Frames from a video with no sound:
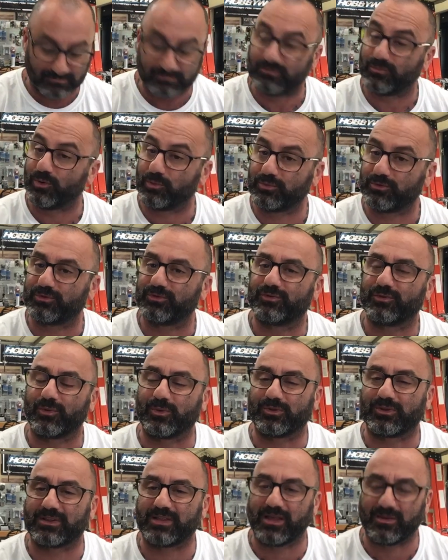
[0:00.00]
oops, for
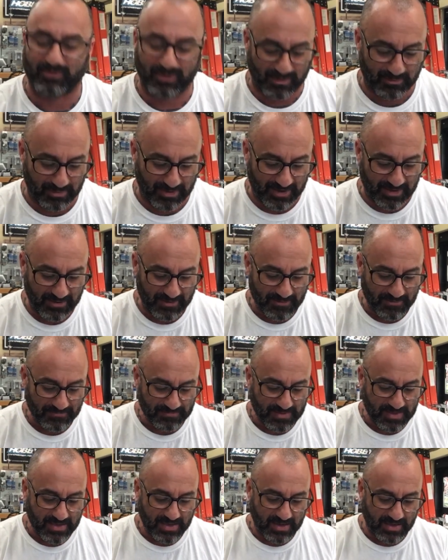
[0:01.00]
what the claim might be.
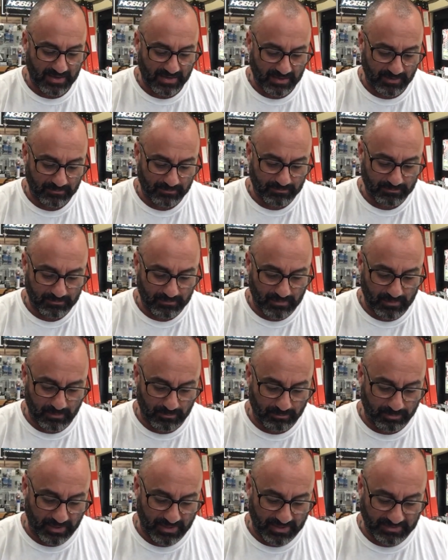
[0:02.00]
Um,
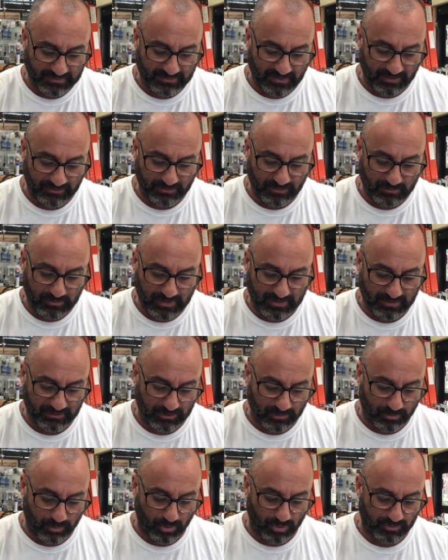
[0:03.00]
but it doesn't mean that
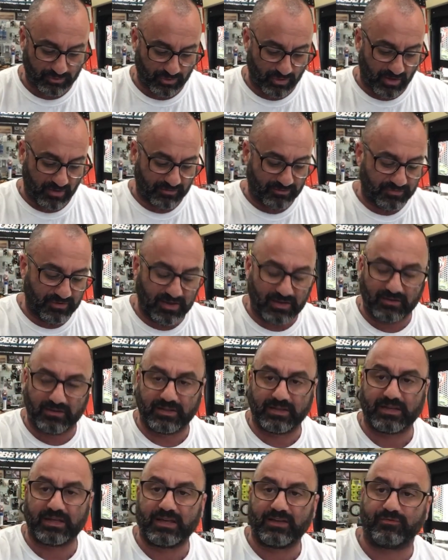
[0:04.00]
the boards are not
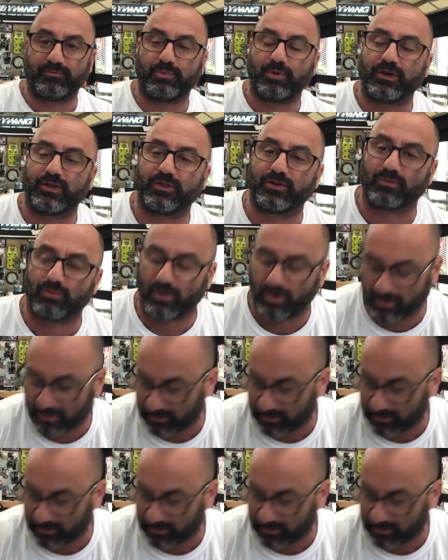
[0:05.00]
failing if put in the wrong